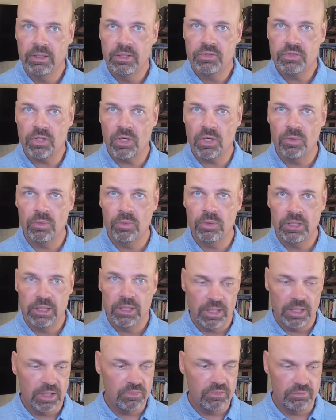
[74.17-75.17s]
So
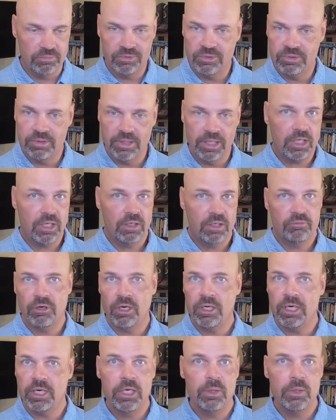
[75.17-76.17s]
it it can
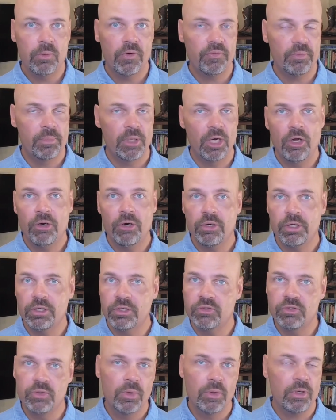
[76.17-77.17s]
run anywhere from 100
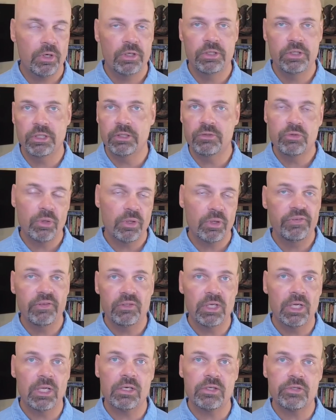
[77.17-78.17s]
to 200 to 250
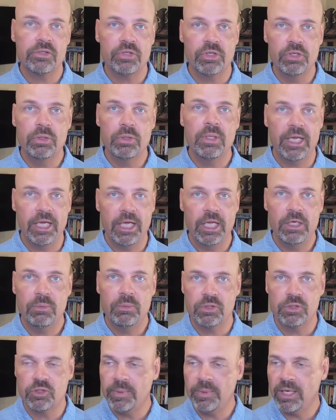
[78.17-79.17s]
dollars to do that
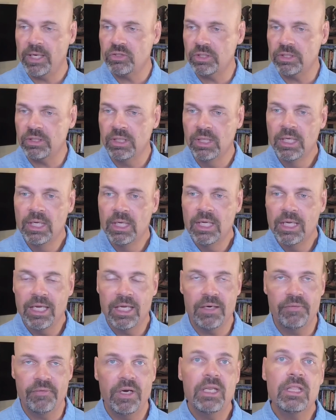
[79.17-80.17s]
annual inspection.
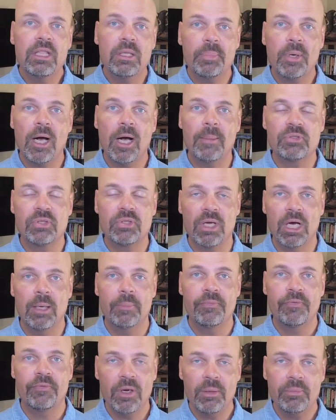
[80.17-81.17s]
And if anything pops
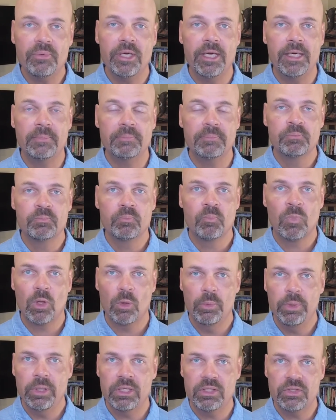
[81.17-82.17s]
up from that,
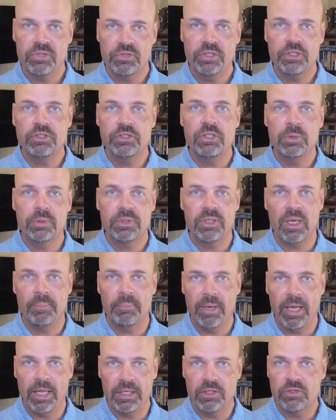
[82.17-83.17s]
we can assist you with that
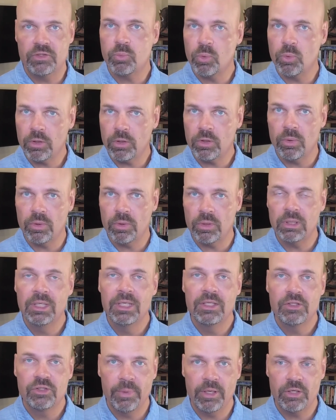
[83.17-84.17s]
maintenance work order
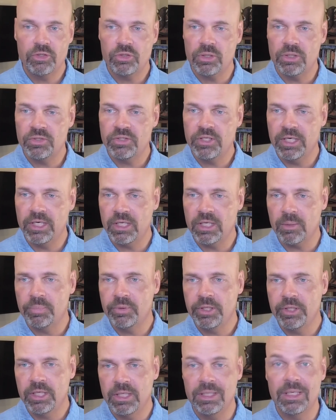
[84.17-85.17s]
to make sure it's getting
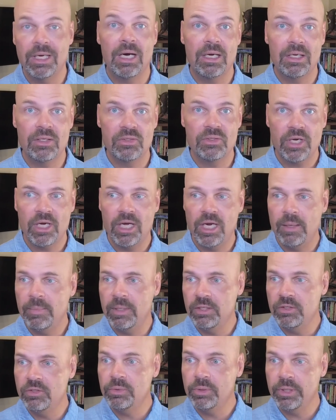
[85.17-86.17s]
completed on time
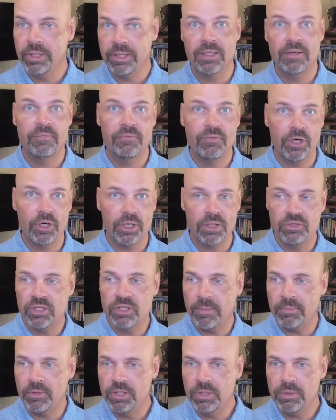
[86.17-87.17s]
and doing a very good
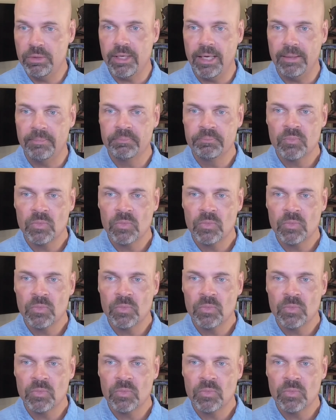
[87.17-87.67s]
job to do that.